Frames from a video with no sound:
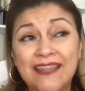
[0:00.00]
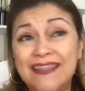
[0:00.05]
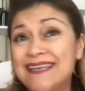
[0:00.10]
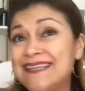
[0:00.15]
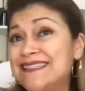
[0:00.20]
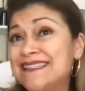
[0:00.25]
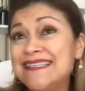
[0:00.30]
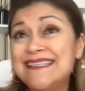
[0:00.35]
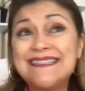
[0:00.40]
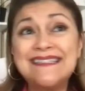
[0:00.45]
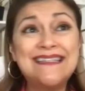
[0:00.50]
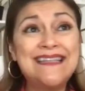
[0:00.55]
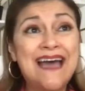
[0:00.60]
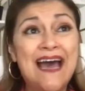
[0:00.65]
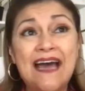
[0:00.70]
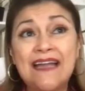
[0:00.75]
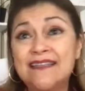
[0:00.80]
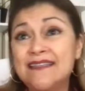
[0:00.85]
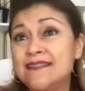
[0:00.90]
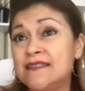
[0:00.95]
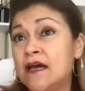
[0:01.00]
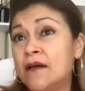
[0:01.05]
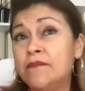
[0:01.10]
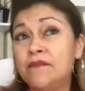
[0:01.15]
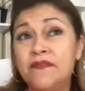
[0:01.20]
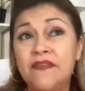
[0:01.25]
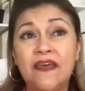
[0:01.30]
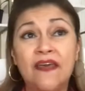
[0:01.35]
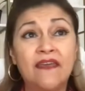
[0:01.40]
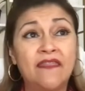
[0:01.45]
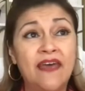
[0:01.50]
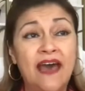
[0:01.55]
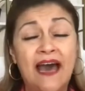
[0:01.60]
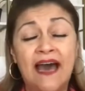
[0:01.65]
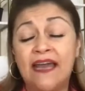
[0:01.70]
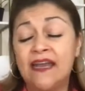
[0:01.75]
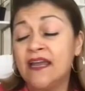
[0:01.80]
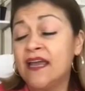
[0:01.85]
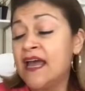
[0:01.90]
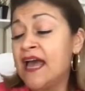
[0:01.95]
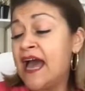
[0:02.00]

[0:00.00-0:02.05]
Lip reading: This is not something that